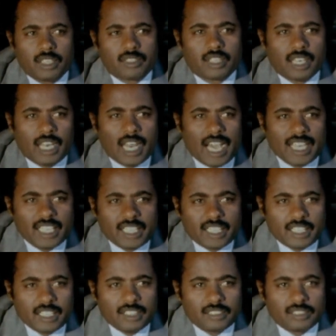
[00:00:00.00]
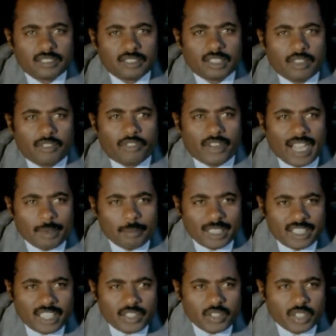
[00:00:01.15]
is land
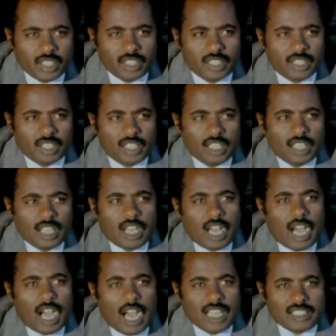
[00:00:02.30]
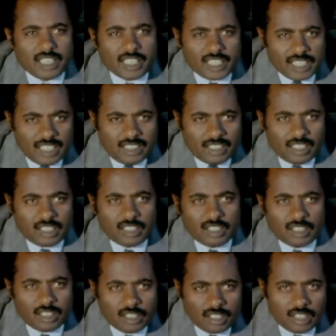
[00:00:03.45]
fragmentation as a result
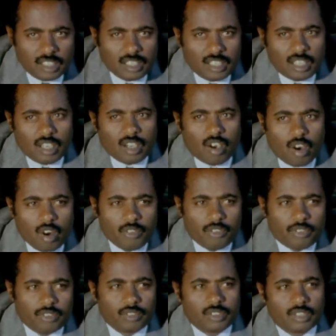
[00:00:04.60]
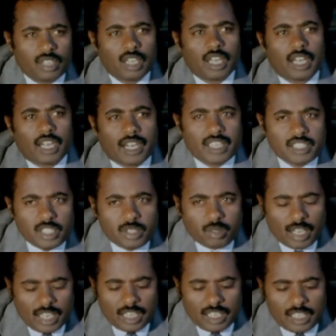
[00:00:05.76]
of
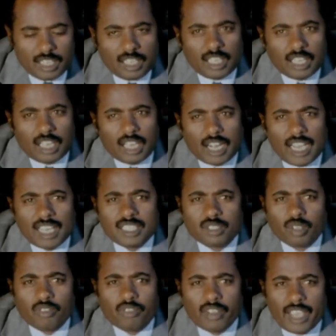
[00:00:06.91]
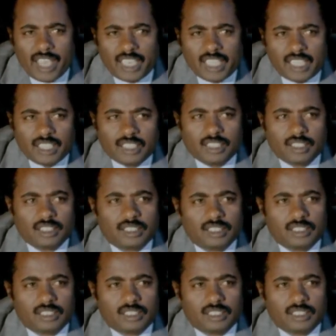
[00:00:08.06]
residual rights of any